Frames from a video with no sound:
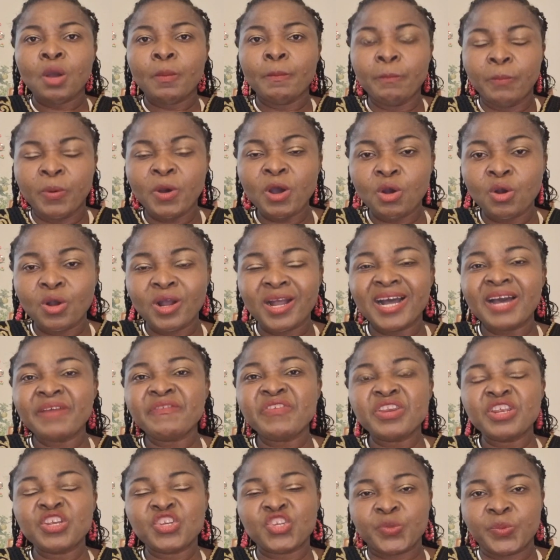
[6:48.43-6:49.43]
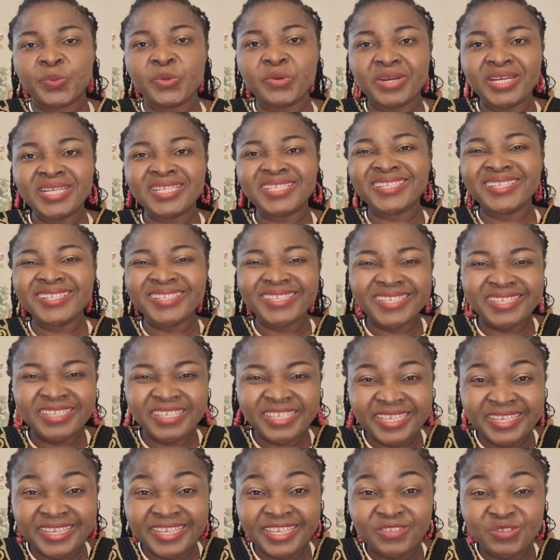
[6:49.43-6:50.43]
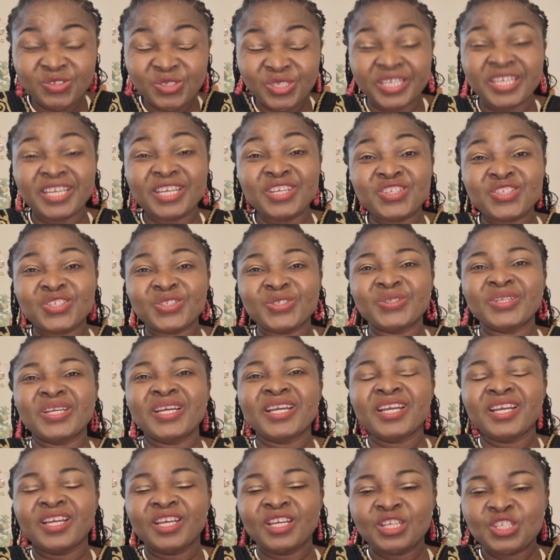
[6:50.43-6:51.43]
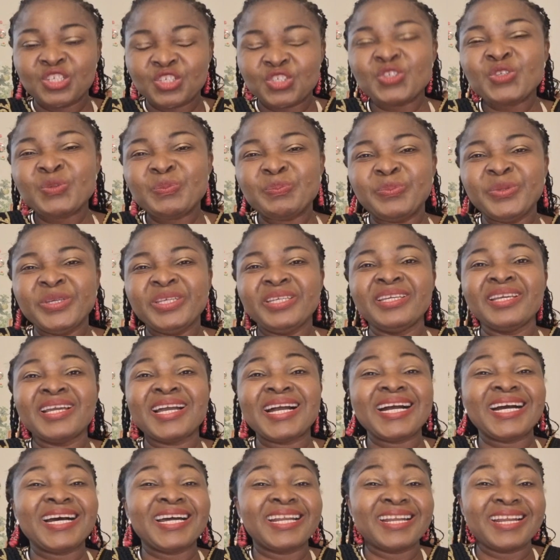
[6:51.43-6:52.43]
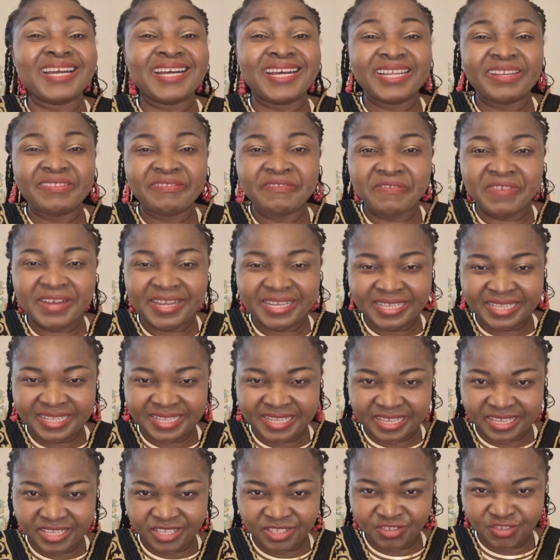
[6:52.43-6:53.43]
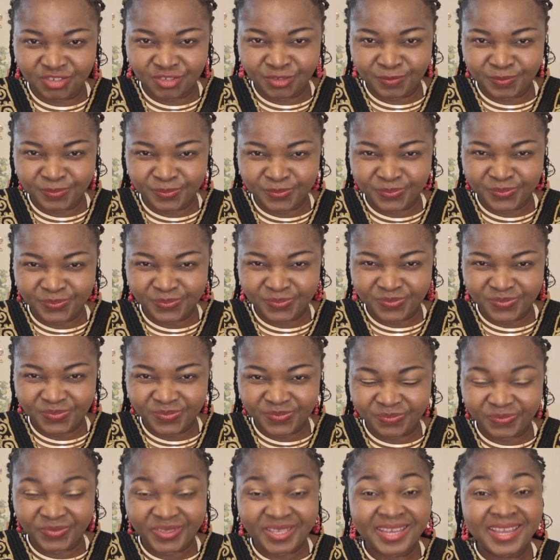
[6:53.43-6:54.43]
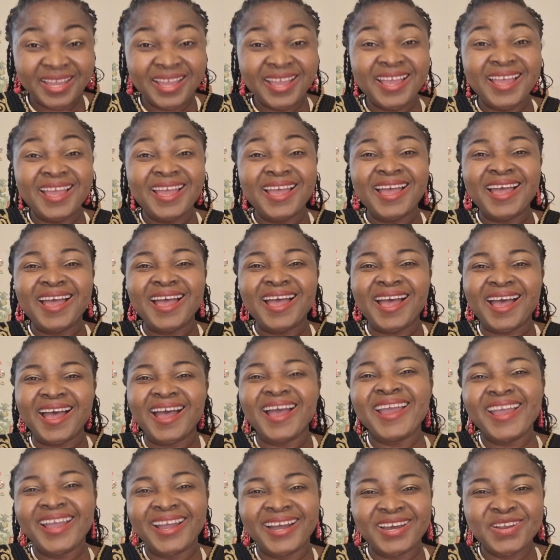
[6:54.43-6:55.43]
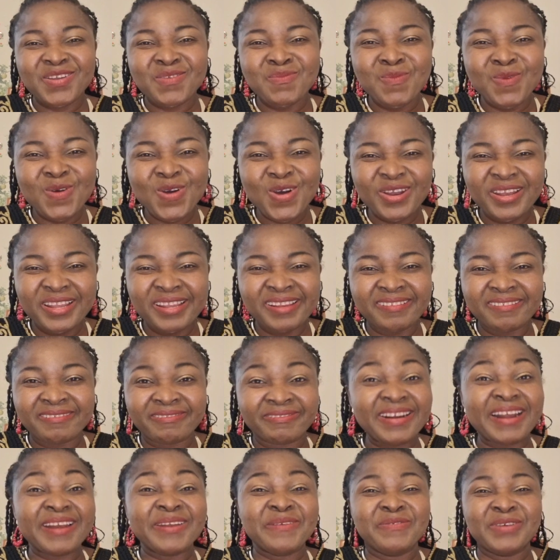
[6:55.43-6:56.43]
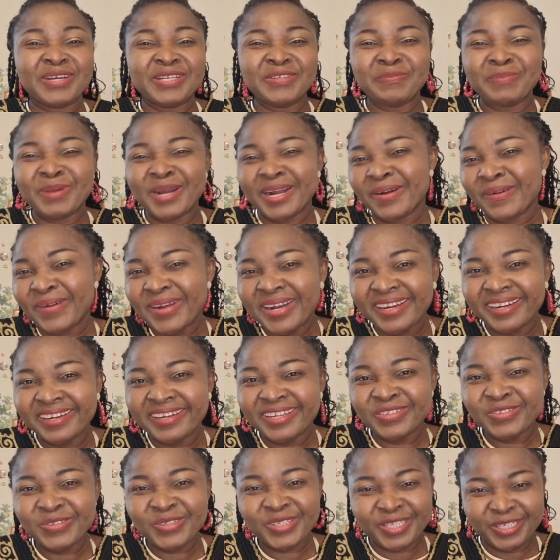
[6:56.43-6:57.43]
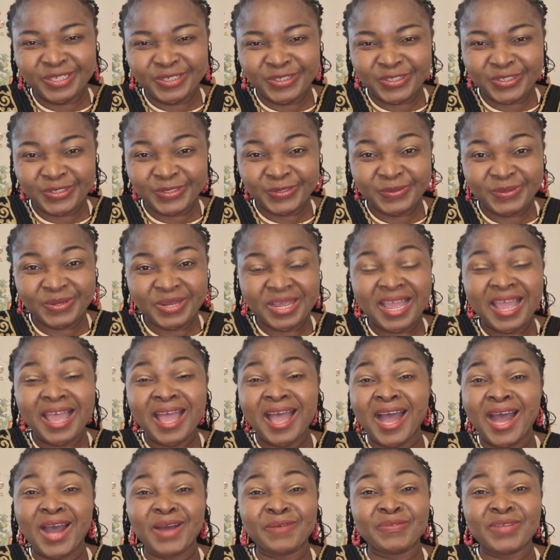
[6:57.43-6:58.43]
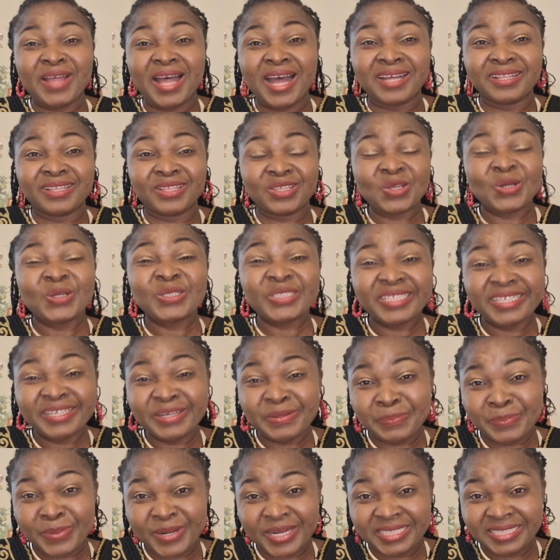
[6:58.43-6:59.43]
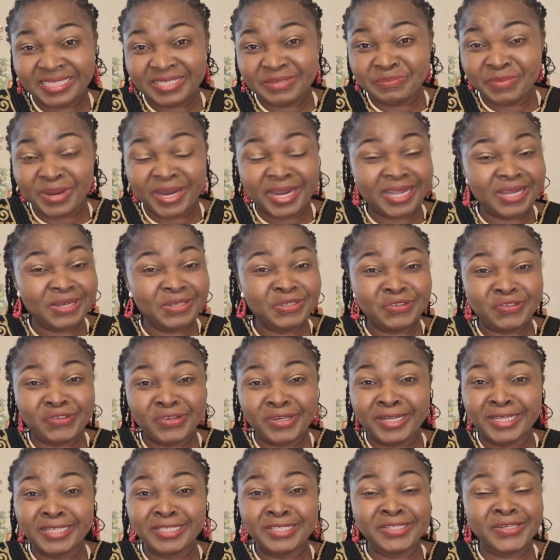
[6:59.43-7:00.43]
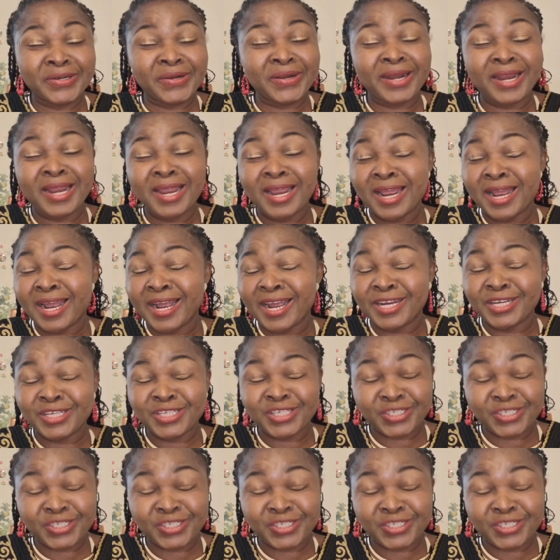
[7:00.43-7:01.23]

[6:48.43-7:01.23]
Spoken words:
but having experience in education should be an advantage. I had more relevant background in education. I taught in the past in my country, Nigeria. I